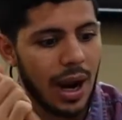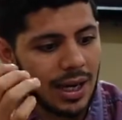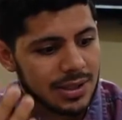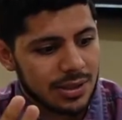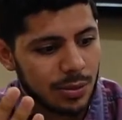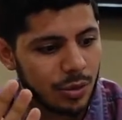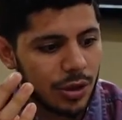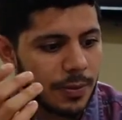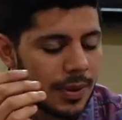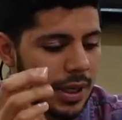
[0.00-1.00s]
ask someone
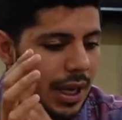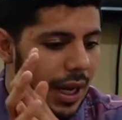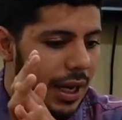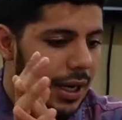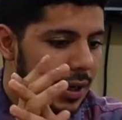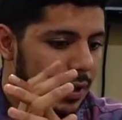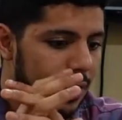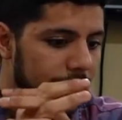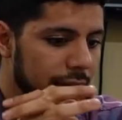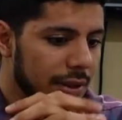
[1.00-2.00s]
and
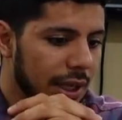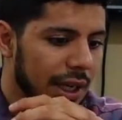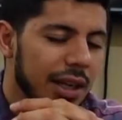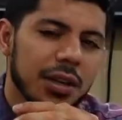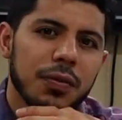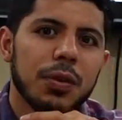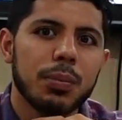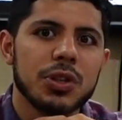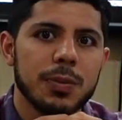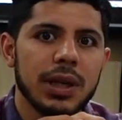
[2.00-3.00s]
get different
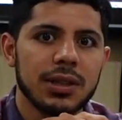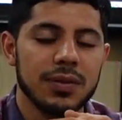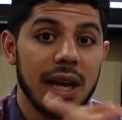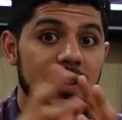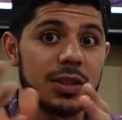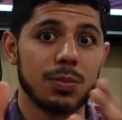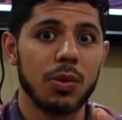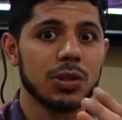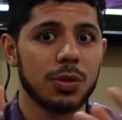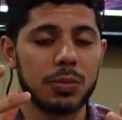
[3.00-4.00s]
perspectives. Ask
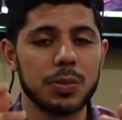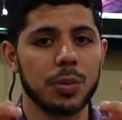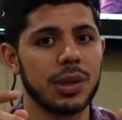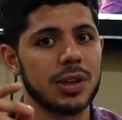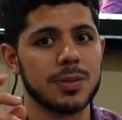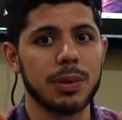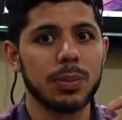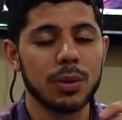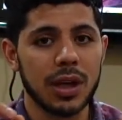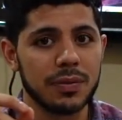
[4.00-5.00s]
multiple people, because
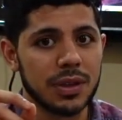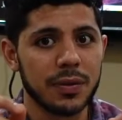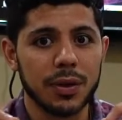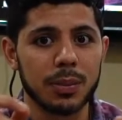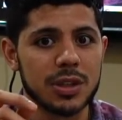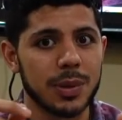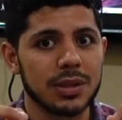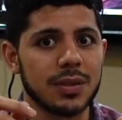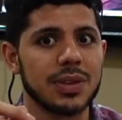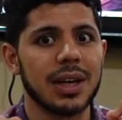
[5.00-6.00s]
people have different
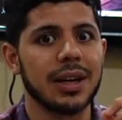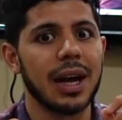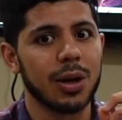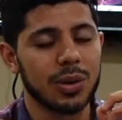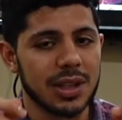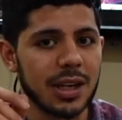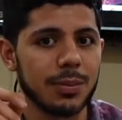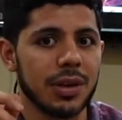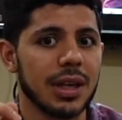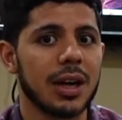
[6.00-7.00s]
perspectives on how to attack
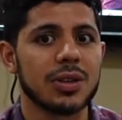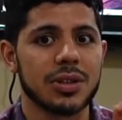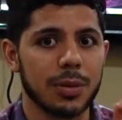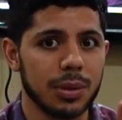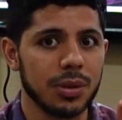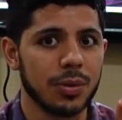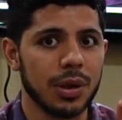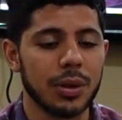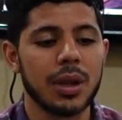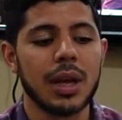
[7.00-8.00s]
money, how to start building
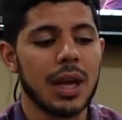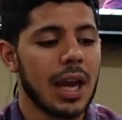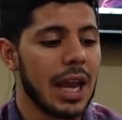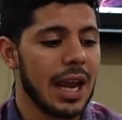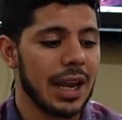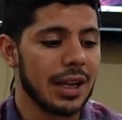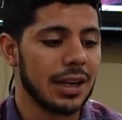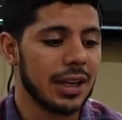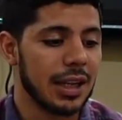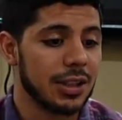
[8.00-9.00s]
wealth, and
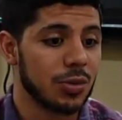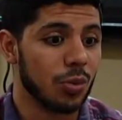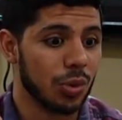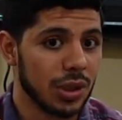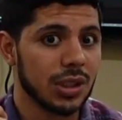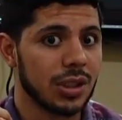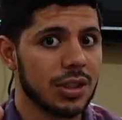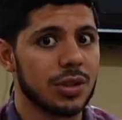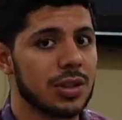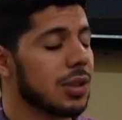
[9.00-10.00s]
it's really
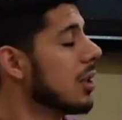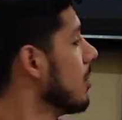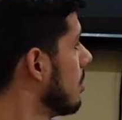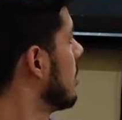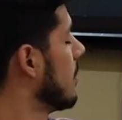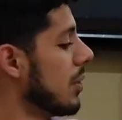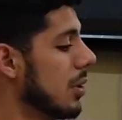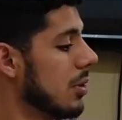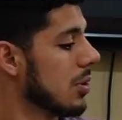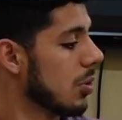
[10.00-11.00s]
interesting. My video
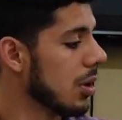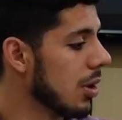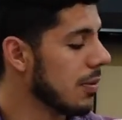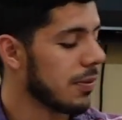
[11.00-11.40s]
just went off.